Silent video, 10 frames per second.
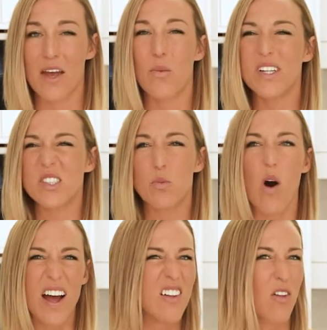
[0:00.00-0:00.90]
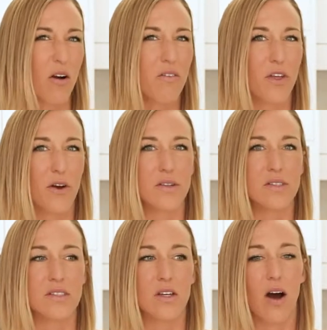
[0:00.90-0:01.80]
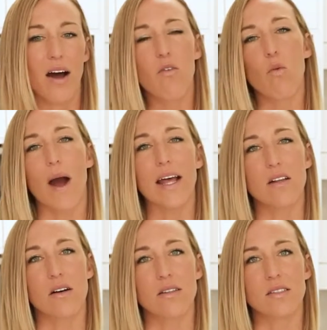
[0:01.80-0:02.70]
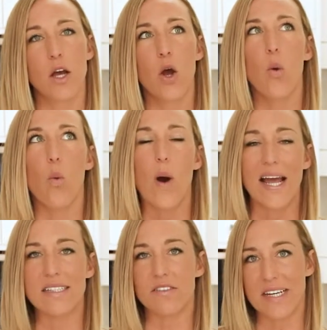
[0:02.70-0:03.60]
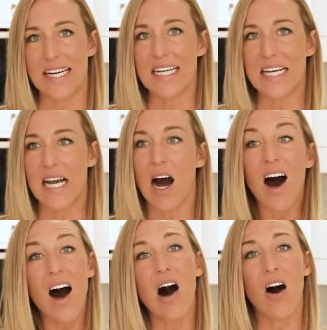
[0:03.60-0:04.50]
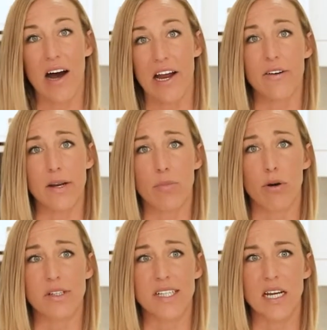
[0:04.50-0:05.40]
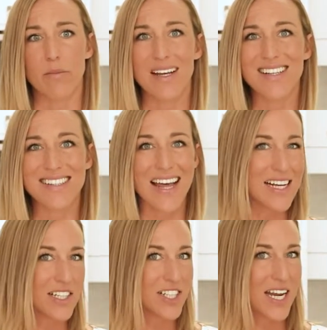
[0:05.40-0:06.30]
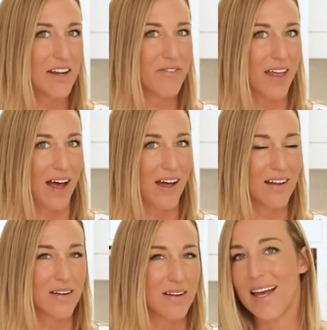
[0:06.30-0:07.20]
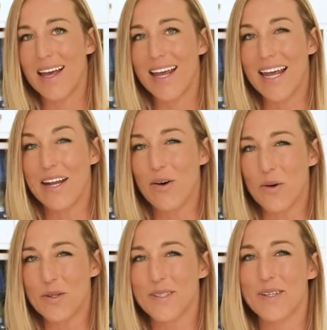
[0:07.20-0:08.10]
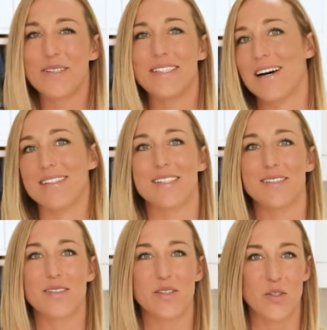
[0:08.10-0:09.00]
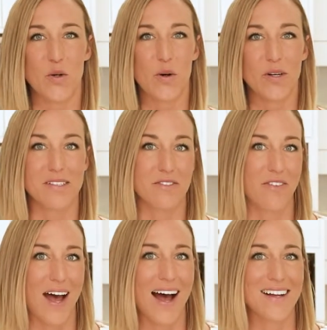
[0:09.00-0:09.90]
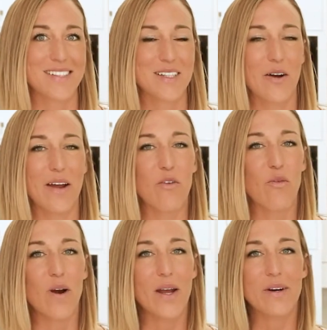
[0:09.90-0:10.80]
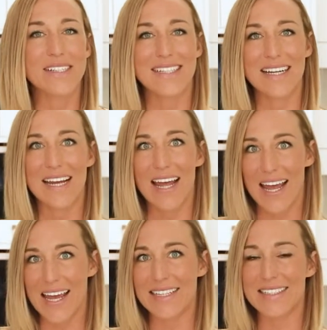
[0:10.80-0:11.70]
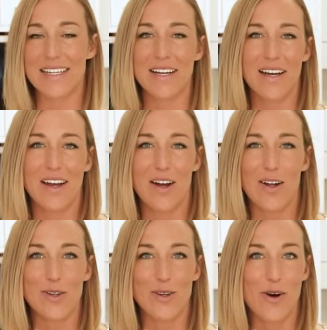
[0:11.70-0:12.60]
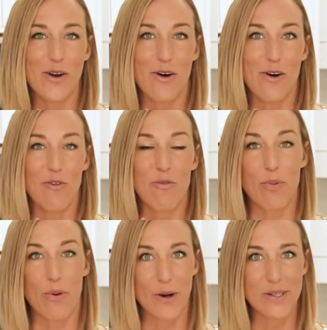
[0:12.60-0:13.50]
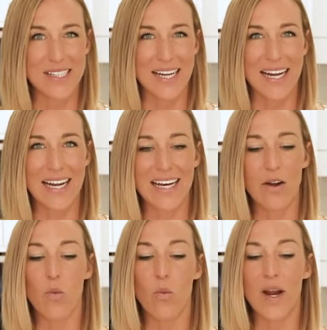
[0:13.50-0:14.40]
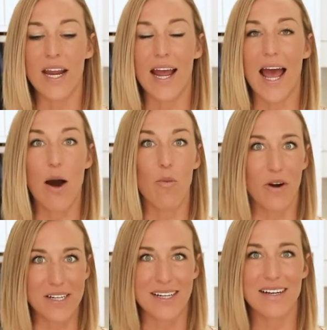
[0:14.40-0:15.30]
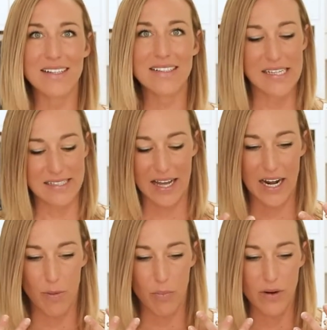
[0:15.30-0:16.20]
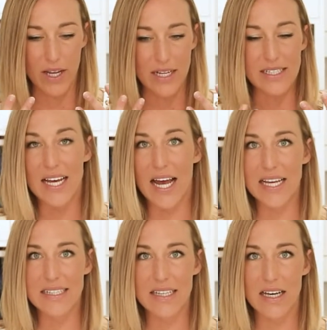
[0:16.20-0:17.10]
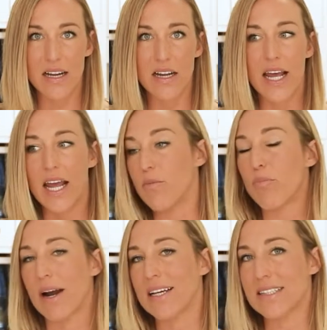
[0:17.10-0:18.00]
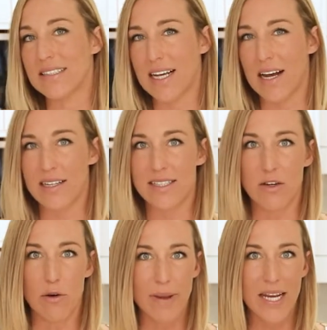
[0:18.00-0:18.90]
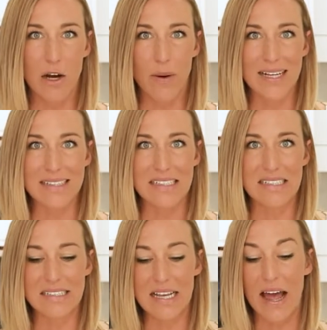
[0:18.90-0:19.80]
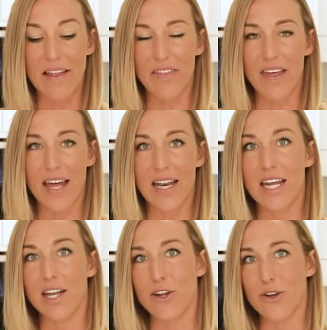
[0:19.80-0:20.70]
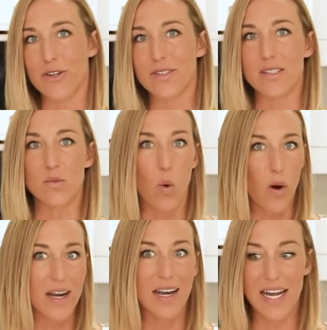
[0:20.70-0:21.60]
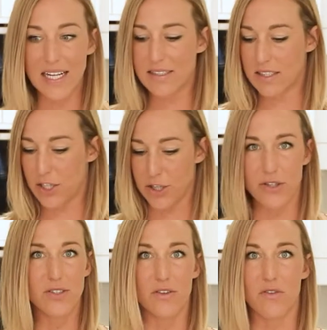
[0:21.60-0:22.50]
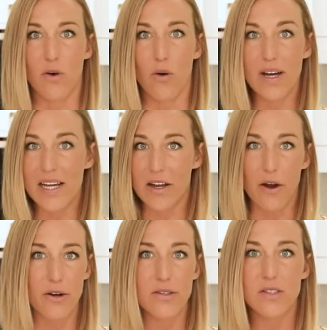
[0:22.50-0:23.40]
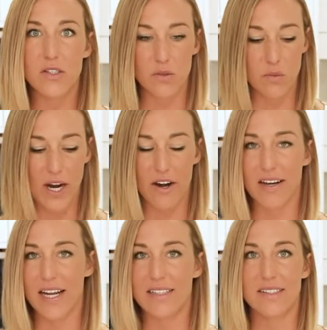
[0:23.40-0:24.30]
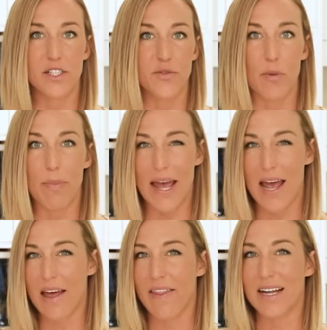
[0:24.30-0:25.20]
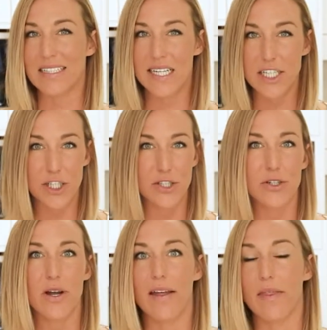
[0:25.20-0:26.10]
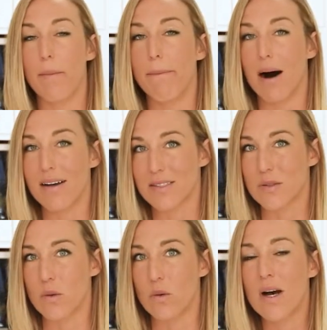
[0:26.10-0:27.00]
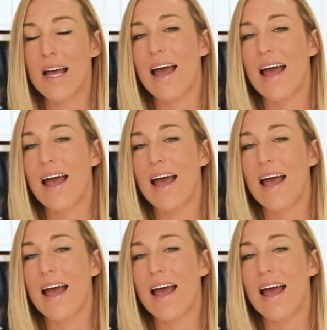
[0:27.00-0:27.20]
Which is why a lot of those kind of weight loss ways of eating are higher in protein, because they achieve that. It also doesn't store as fat. So if we were to eat a lot of protein, what it does is that our body takes it, it breaks it down into amino acids, and then it uses what it needs to use it for. It goes to where it needs to repair that tissue and the muscle,